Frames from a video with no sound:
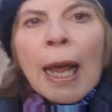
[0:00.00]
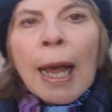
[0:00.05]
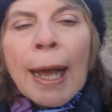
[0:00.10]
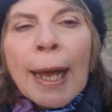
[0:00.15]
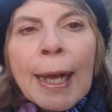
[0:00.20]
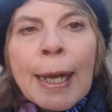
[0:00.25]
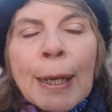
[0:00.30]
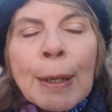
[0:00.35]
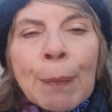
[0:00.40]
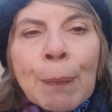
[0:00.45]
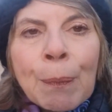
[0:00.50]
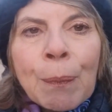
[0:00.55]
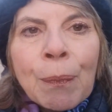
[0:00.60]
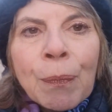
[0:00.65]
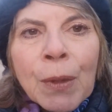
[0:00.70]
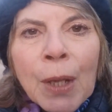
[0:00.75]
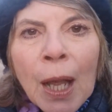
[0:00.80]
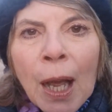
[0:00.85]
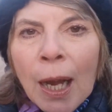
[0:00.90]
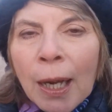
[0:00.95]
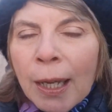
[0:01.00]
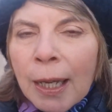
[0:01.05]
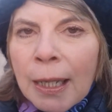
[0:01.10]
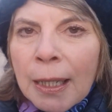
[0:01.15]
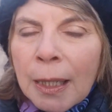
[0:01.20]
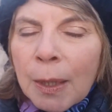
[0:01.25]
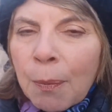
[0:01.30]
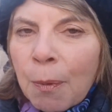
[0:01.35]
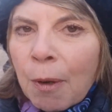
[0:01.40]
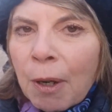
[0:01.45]
I get
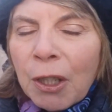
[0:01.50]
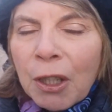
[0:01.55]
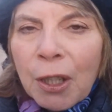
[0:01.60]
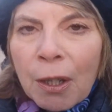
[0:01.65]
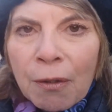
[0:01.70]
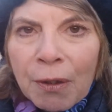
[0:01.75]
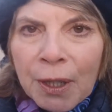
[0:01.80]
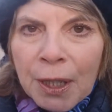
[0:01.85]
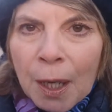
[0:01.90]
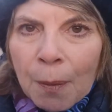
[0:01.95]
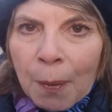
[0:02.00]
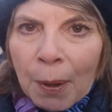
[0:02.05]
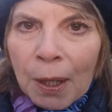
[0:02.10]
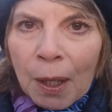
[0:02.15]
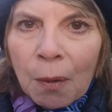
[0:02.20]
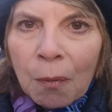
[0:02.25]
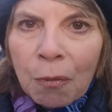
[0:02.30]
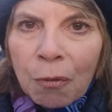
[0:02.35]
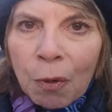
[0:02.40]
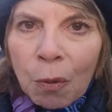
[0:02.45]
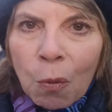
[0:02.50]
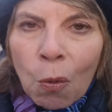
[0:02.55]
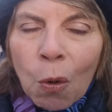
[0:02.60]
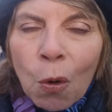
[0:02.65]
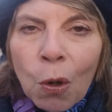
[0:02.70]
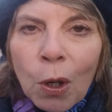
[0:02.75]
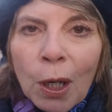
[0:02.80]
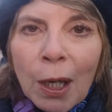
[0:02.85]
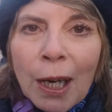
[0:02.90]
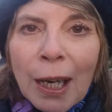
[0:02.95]
inspiration every time I come for a
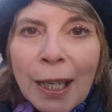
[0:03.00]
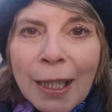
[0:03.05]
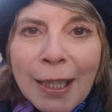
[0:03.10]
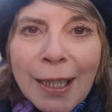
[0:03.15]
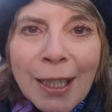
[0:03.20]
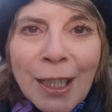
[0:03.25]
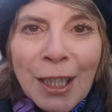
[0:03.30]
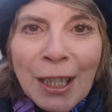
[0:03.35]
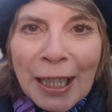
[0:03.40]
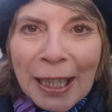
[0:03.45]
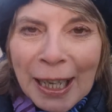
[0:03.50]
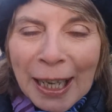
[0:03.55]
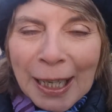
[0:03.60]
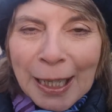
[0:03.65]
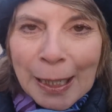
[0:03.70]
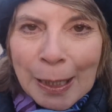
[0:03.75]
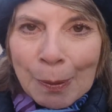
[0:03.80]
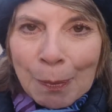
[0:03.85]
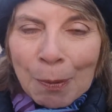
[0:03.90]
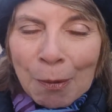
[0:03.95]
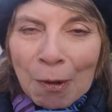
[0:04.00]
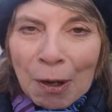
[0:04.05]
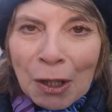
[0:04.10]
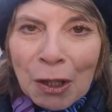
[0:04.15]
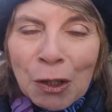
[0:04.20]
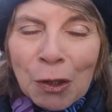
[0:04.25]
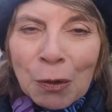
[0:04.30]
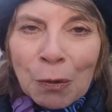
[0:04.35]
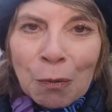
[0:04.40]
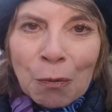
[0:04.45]
walk, and I certainly get
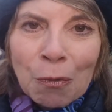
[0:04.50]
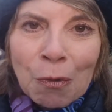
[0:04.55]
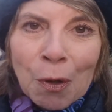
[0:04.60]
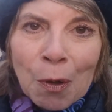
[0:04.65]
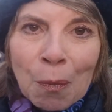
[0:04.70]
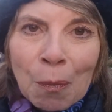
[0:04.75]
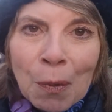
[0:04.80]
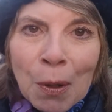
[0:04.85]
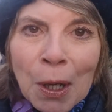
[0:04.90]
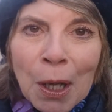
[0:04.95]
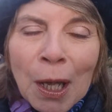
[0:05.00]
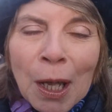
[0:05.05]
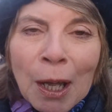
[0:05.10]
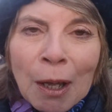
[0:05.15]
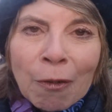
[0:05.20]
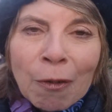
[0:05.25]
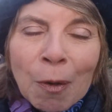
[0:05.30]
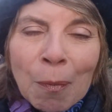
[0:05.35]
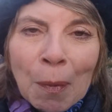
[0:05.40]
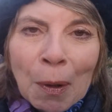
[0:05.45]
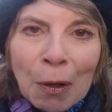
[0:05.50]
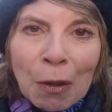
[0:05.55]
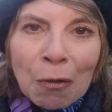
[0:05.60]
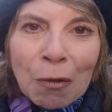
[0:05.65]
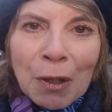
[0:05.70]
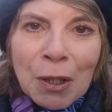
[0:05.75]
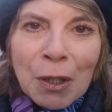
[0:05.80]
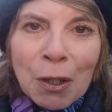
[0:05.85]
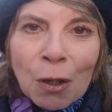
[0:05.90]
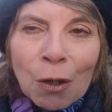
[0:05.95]
inspiration from my
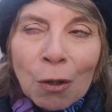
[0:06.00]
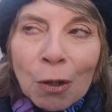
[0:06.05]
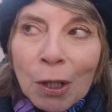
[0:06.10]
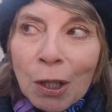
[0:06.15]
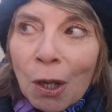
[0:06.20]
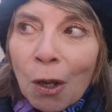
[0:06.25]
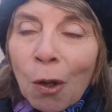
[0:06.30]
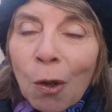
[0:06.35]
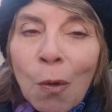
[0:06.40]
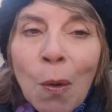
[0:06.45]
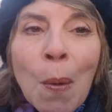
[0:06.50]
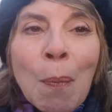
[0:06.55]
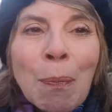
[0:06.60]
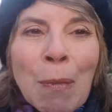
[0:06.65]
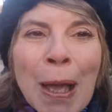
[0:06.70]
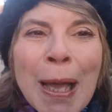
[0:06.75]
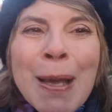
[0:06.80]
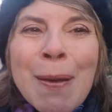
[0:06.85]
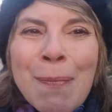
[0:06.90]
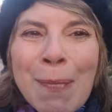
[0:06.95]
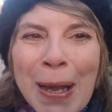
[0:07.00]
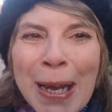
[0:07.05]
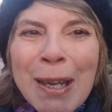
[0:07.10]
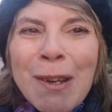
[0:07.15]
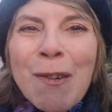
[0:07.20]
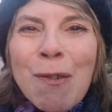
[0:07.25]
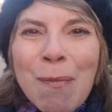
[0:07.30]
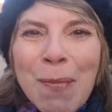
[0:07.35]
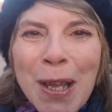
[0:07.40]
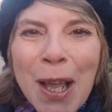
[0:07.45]
3 dogs, who may
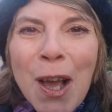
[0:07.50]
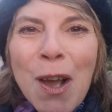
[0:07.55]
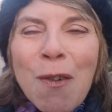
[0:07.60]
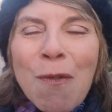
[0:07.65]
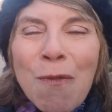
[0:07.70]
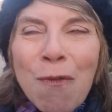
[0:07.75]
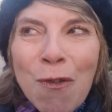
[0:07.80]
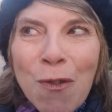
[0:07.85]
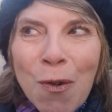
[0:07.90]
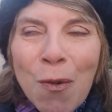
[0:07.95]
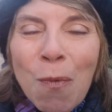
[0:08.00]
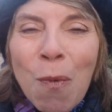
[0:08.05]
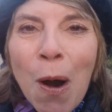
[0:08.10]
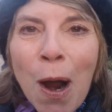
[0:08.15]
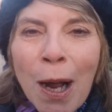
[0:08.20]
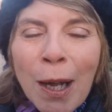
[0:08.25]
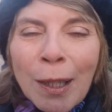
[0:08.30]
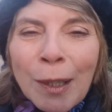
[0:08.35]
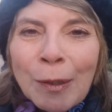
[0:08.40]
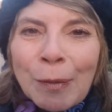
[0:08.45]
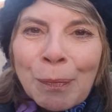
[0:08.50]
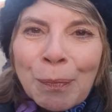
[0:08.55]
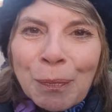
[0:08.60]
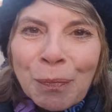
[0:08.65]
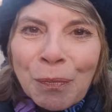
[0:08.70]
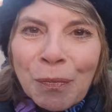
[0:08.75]
not be home for a while.